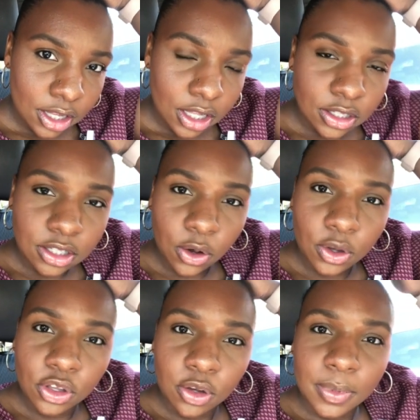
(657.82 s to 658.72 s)
It's so
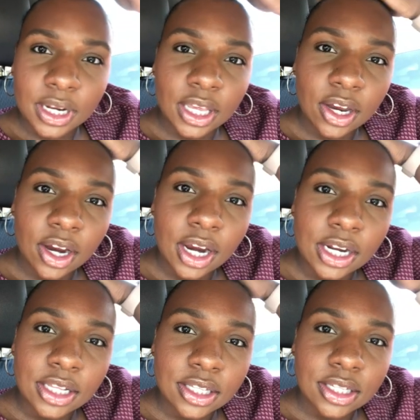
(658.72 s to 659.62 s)
humid here and
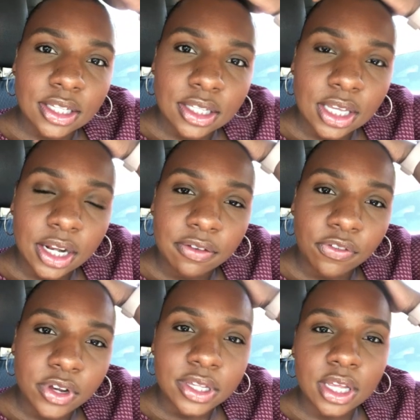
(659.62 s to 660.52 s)
it's getting
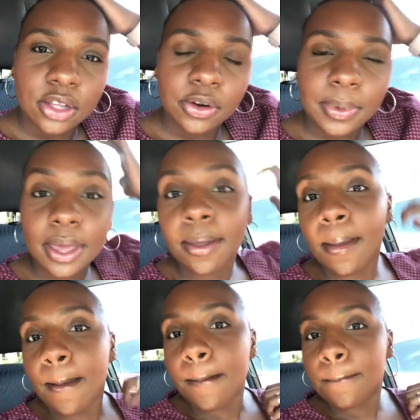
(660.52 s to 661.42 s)
frizzy a little bit.
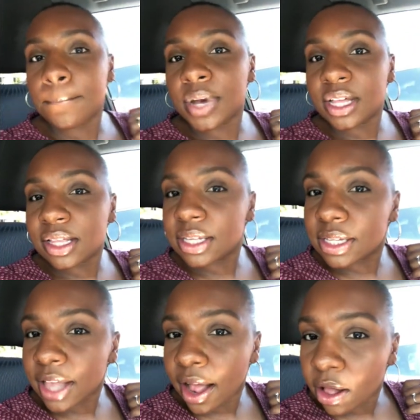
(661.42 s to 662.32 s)
But this
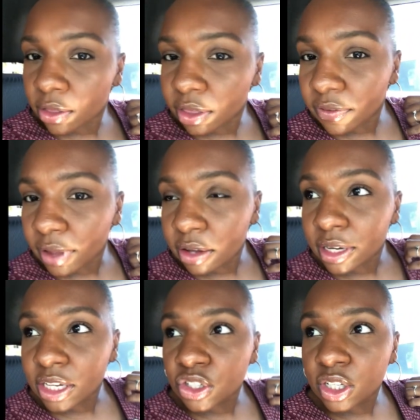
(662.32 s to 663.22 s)
is how the
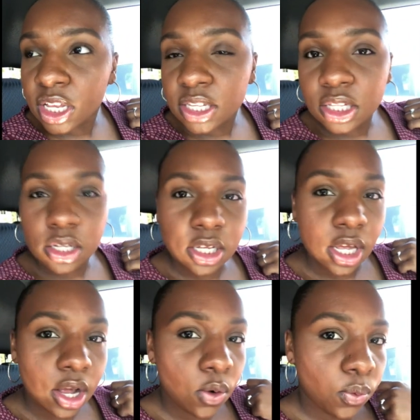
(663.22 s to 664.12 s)
foundation is looking